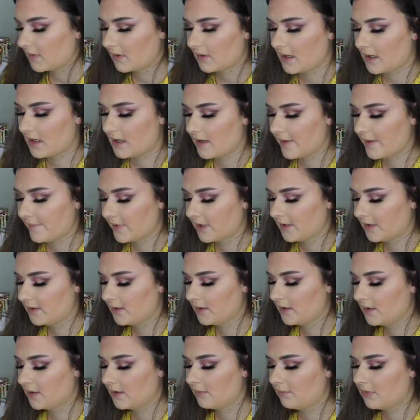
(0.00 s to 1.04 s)
Um,
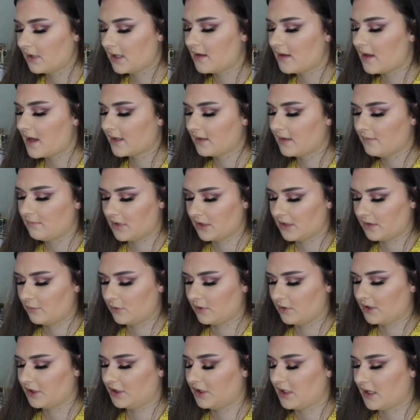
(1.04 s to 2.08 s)
but I like it much more
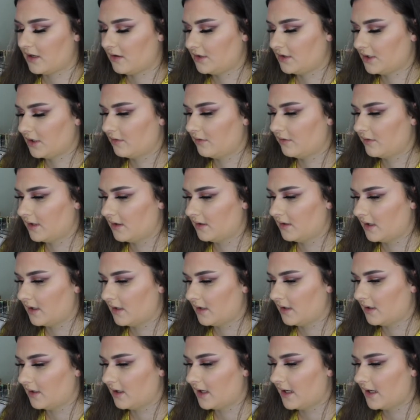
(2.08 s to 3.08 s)
in the shower gel than I,